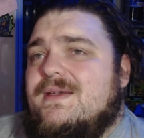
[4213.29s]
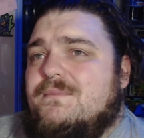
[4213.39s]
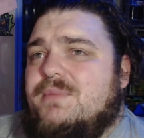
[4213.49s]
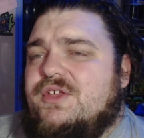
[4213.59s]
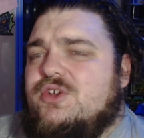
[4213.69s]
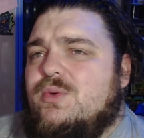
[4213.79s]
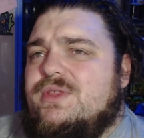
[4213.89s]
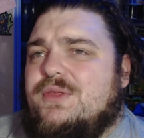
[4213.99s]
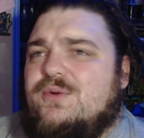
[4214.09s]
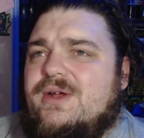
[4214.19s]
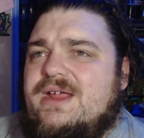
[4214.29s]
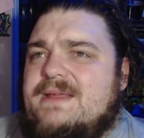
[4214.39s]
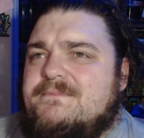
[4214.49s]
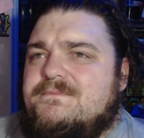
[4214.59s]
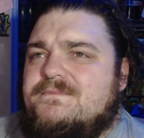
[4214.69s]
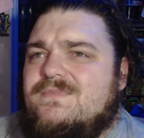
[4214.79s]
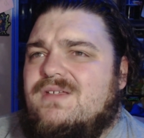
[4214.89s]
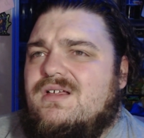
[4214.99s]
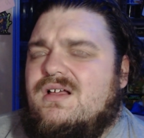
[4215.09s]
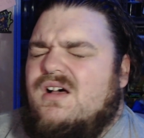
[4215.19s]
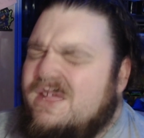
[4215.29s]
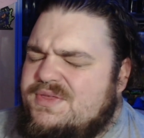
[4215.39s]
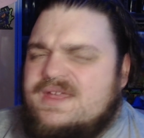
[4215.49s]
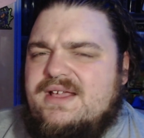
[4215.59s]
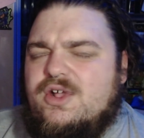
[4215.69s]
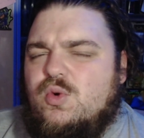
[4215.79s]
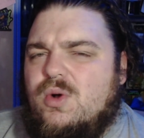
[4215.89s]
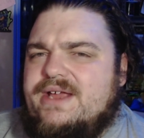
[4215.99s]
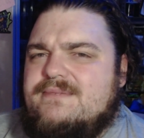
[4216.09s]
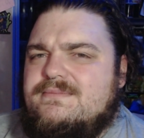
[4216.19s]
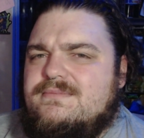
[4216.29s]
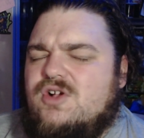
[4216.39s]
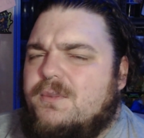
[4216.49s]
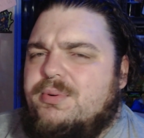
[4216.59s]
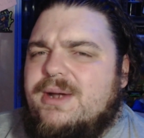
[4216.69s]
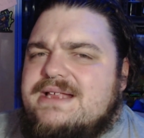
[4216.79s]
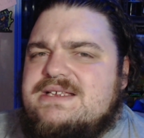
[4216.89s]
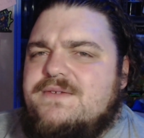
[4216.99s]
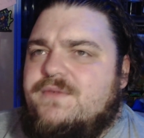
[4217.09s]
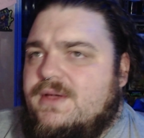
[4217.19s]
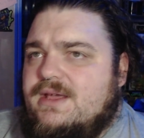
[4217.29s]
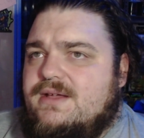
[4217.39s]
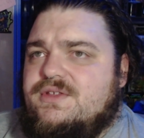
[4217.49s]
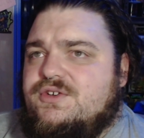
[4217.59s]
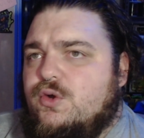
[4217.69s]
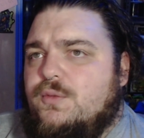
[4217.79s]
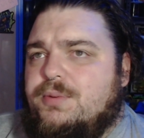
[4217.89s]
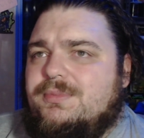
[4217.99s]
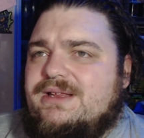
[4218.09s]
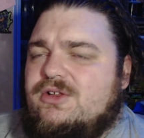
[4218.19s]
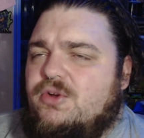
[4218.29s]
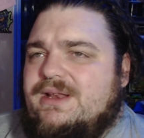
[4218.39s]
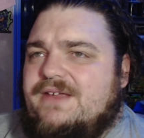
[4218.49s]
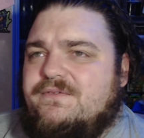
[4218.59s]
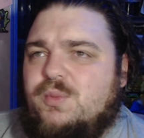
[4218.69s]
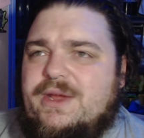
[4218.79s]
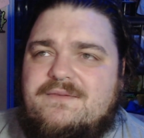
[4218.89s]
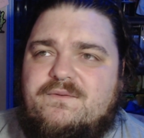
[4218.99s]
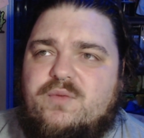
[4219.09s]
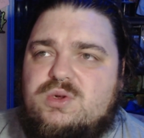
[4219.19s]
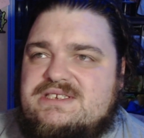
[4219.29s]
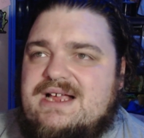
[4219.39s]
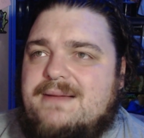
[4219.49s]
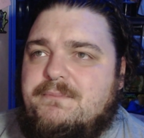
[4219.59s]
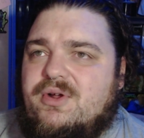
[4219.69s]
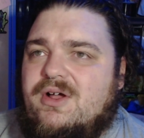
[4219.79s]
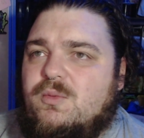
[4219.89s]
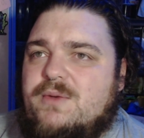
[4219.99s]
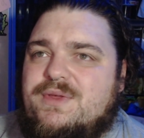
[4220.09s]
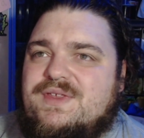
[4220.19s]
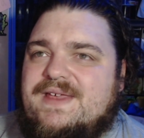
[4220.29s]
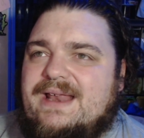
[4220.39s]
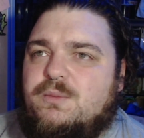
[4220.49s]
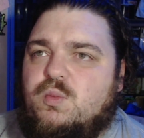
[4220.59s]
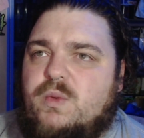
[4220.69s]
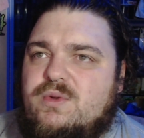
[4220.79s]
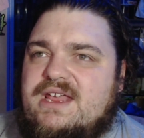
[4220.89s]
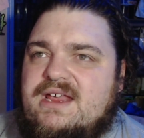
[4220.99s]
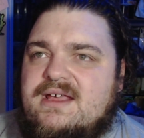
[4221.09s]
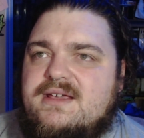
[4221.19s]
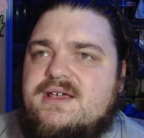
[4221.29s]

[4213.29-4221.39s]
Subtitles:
But the 2 and the 3, I think, are quite comprehensive. The 2 probably a little bit left wing for some, but I went with Callum Wilkie.